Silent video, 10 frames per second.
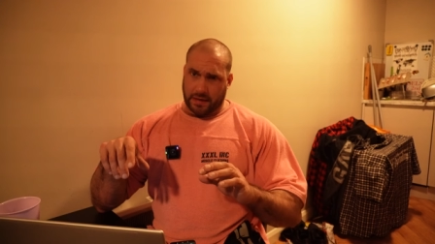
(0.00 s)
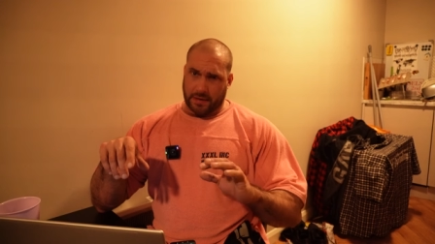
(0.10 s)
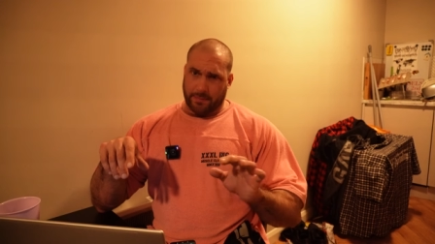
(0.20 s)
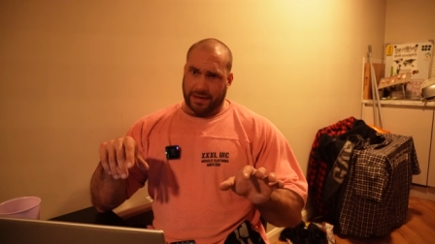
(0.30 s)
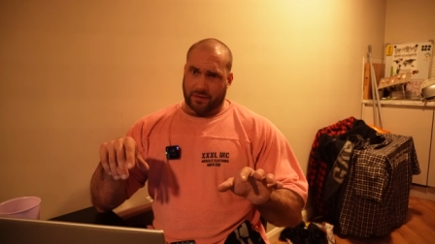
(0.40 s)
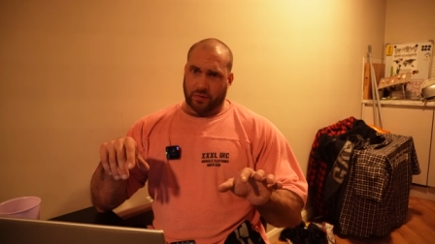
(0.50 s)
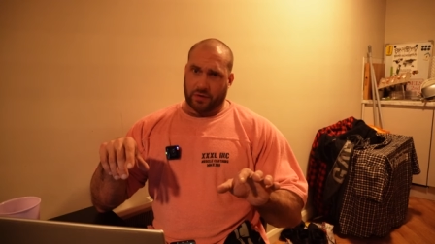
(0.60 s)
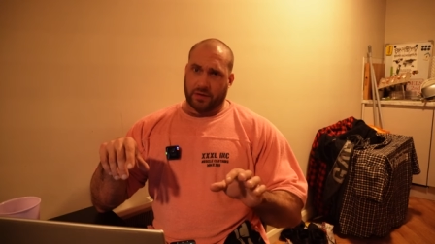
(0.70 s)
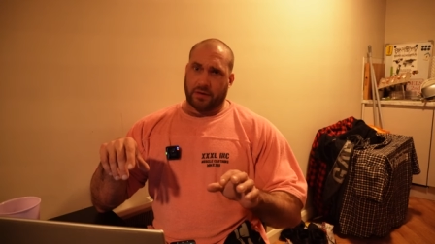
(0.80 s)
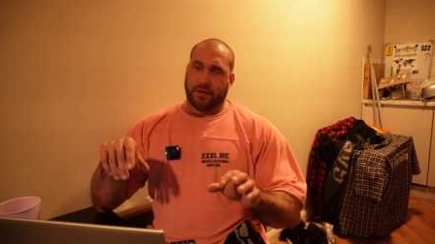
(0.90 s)
uh,
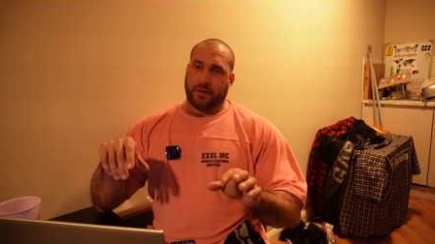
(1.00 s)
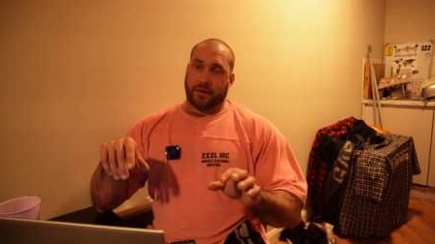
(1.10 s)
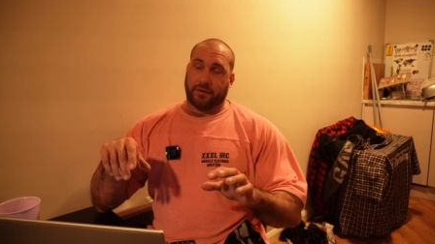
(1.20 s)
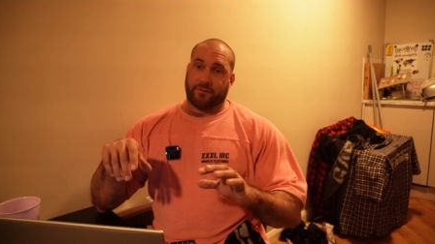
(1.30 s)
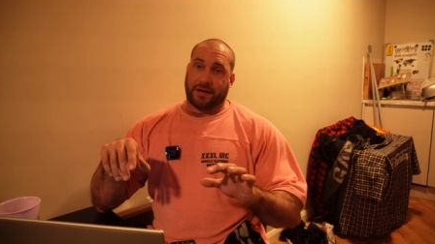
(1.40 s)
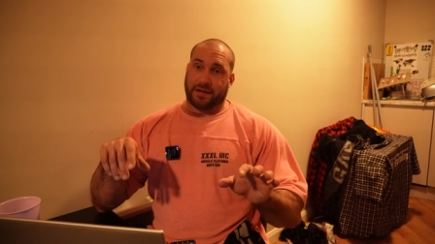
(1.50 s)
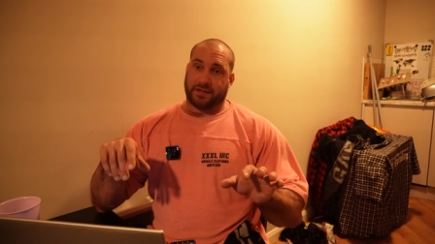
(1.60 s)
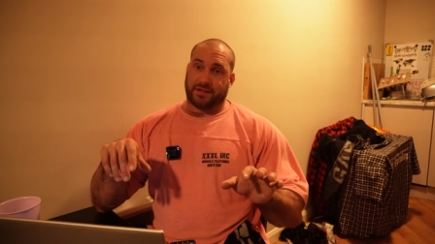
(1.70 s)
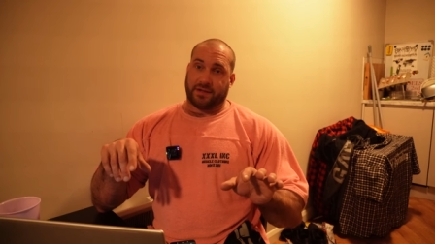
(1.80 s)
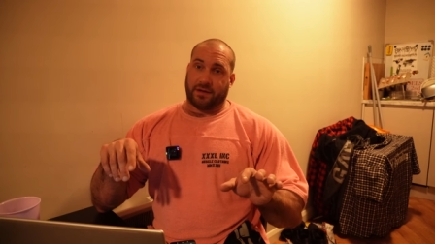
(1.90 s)
mackerel and, and the
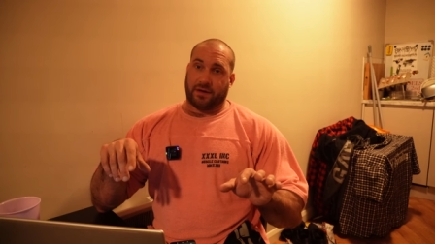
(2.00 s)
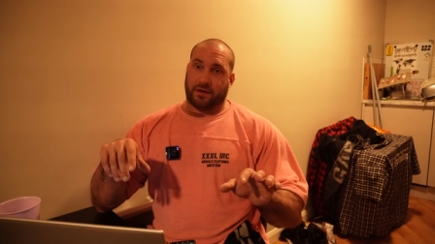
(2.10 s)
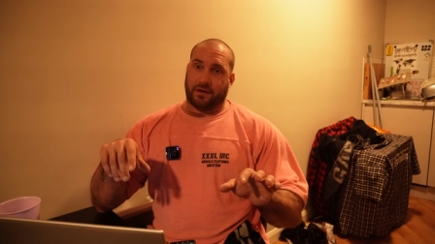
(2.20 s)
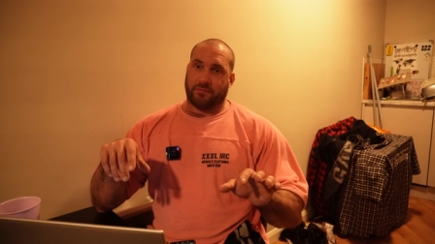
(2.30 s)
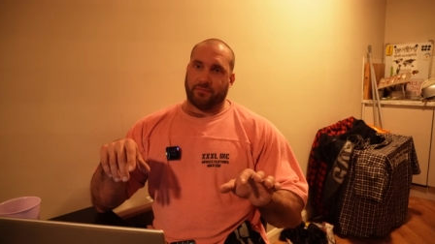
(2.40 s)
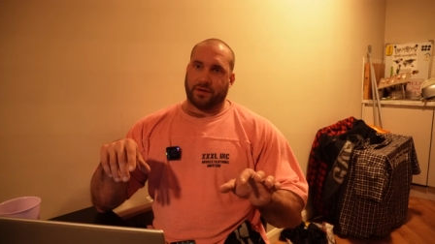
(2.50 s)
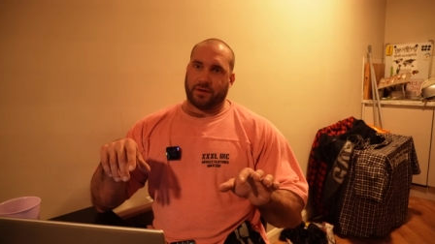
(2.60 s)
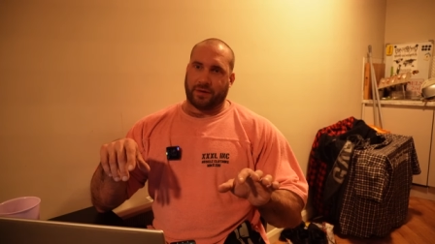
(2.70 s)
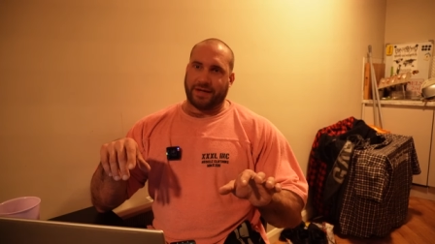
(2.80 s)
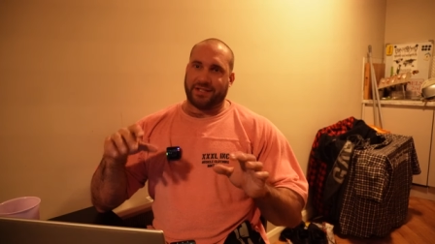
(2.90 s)
fats that are the
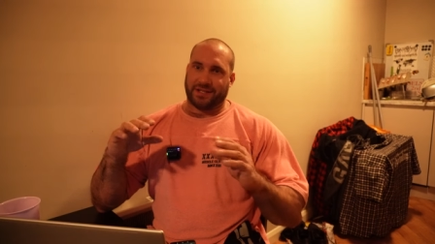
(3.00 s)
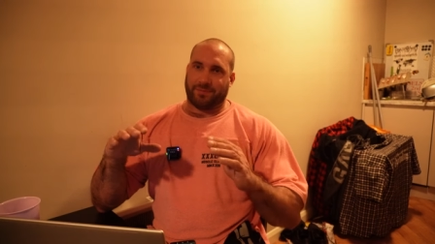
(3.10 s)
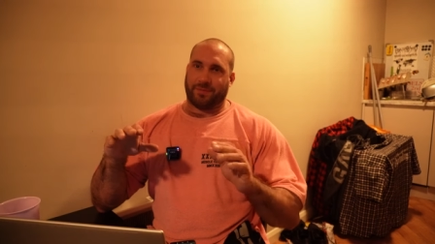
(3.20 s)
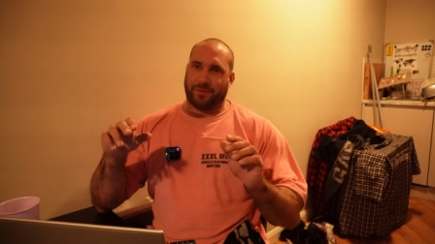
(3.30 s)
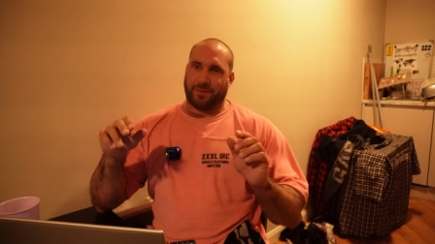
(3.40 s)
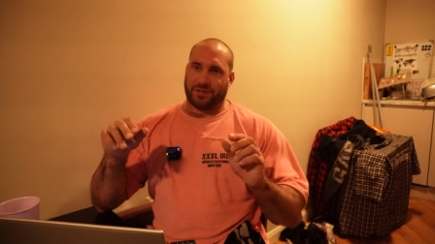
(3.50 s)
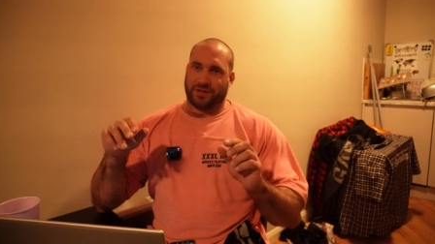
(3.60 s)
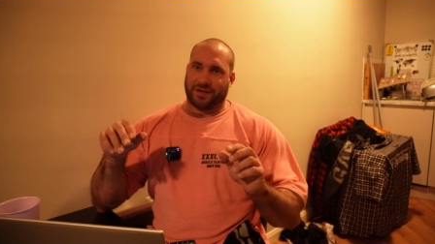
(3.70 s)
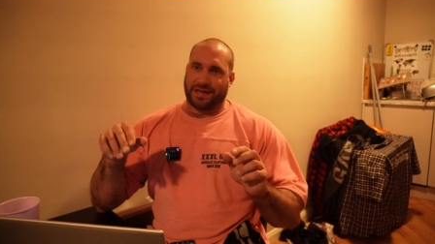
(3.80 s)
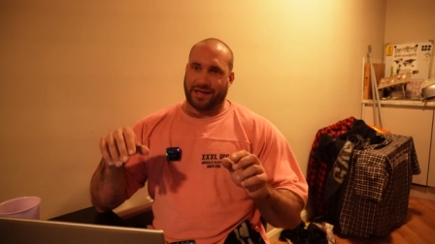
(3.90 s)
greater
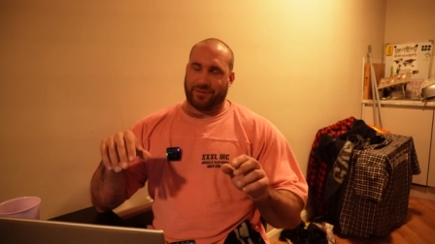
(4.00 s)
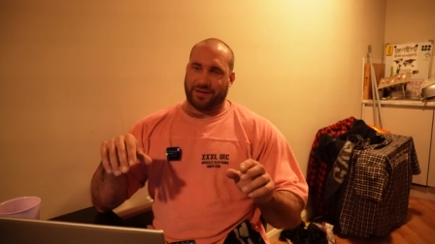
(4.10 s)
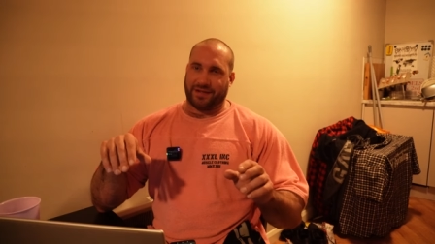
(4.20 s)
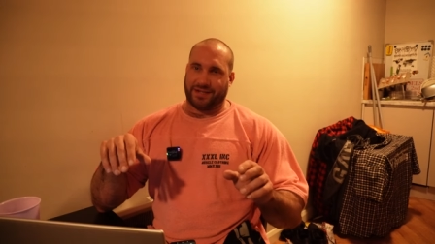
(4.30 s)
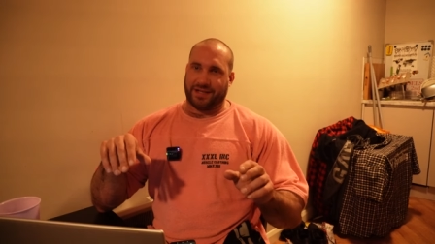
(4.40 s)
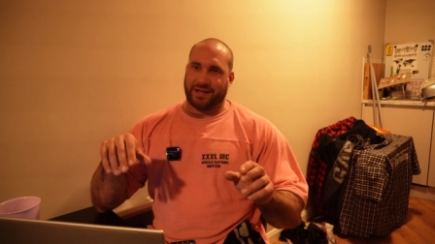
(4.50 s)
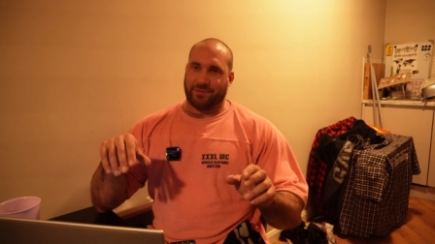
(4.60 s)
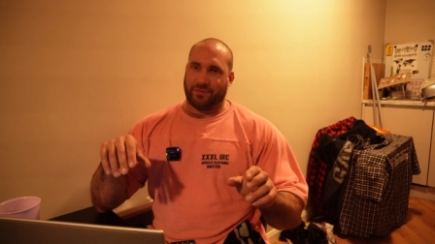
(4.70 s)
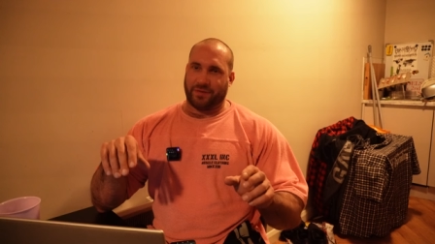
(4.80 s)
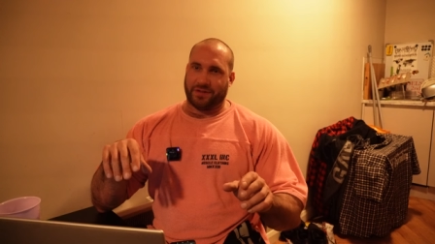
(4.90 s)
proportion of calories in
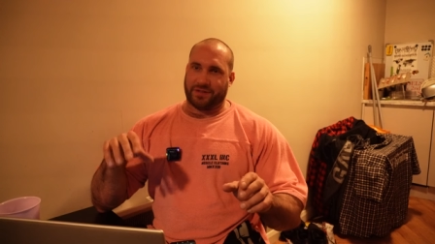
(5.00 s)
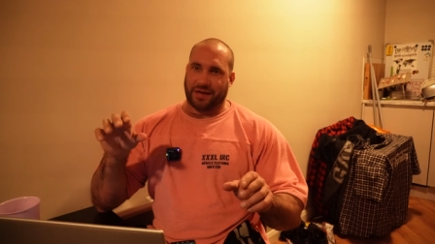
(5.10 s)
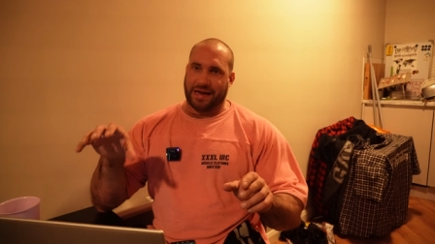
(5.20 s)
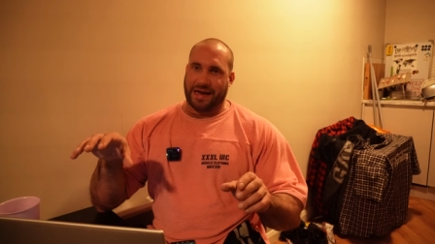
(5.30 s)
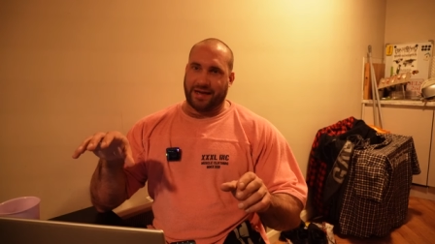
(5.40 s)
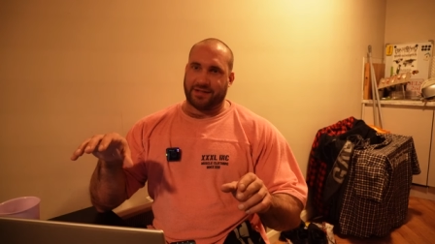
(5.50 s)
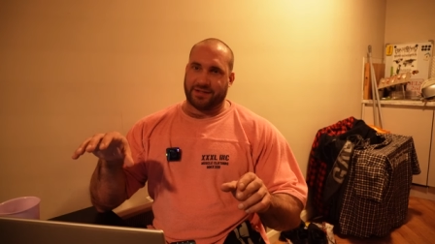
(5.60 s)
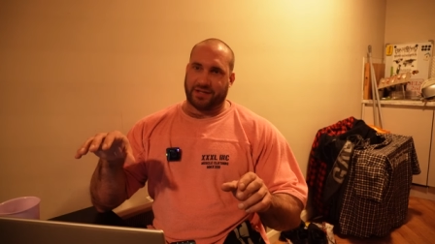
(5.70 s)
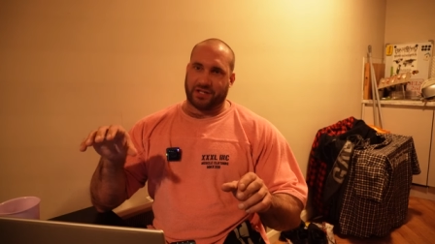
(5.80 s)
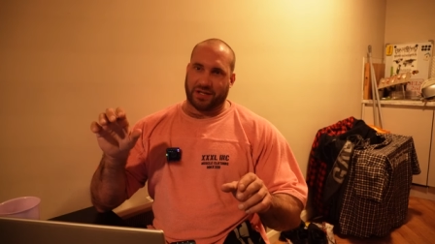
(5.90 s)
animal foods like
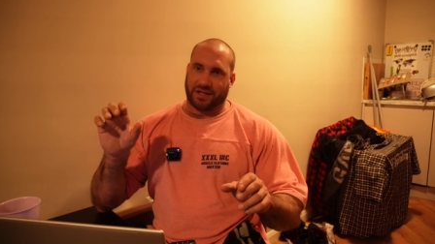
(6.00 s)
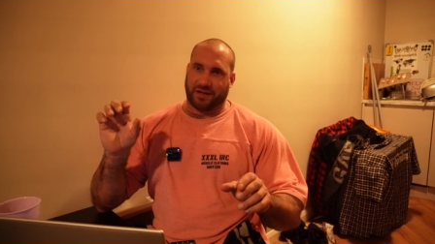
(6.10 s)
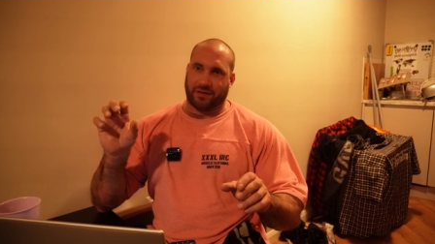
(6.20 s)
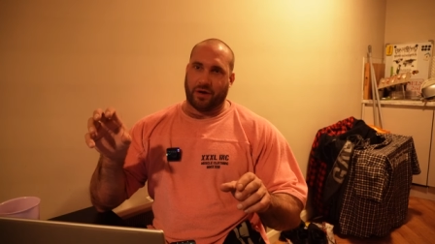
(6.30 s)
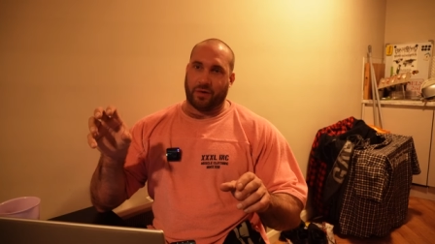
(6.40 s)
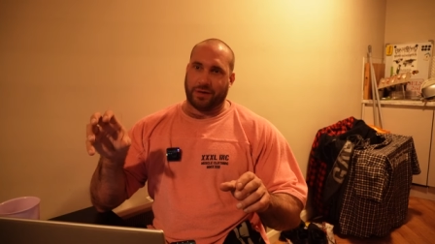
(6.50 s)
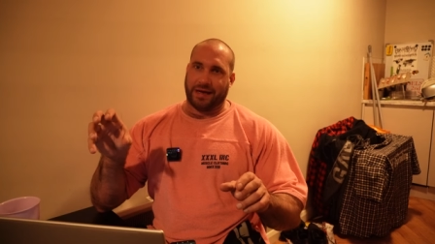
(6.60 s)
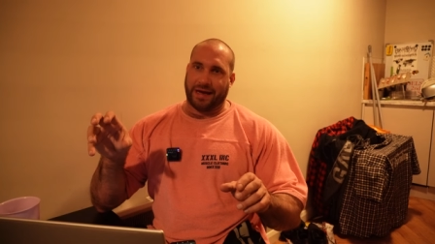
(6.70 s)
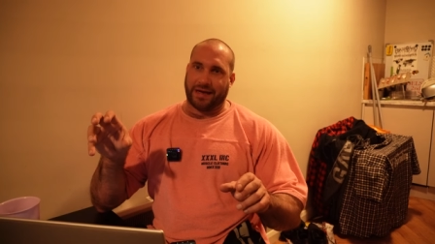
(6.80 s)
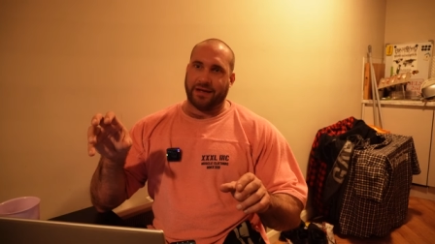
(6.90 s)
eggs, actually a whole
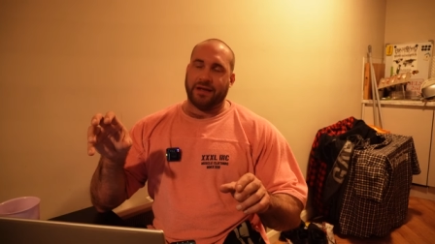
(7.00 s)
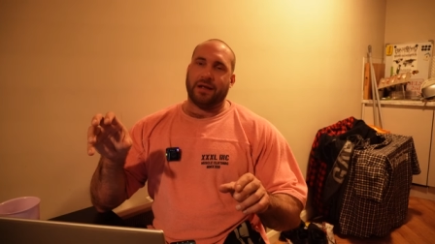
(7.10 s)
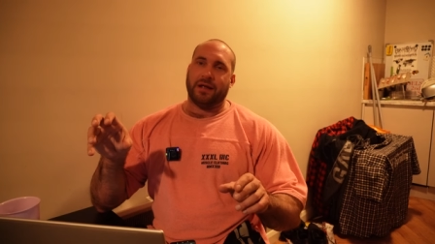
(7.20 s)
egg,